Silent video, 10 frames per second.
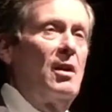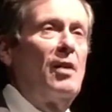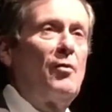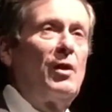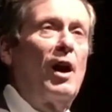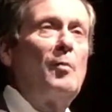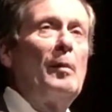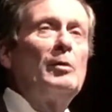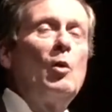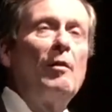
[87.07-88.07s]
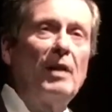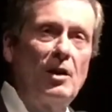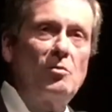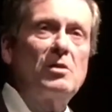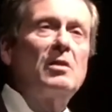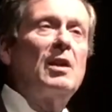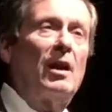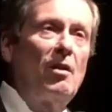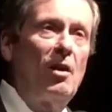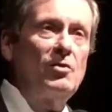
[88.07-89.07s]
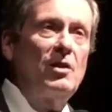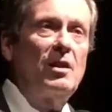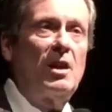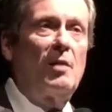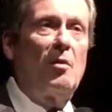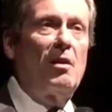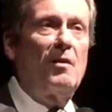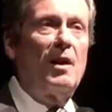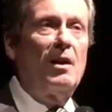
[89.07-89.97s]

for young people who have an interest in technology to take part in that.